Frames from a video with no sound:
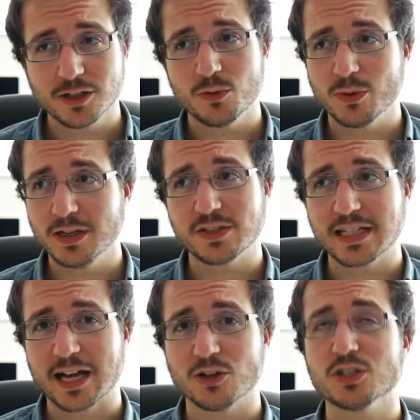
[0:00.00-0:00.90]
one of
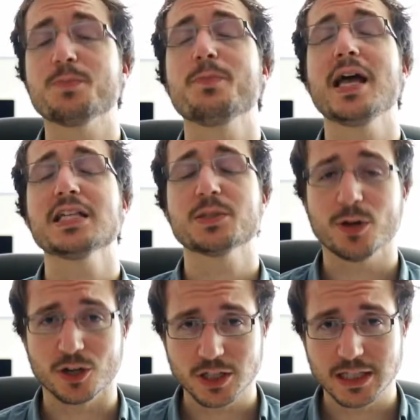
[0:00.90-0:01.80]
Seattle's best
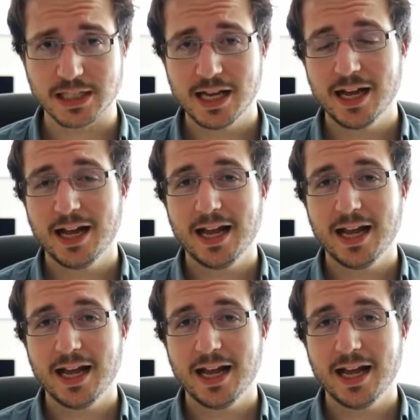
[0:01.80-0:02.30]
parks,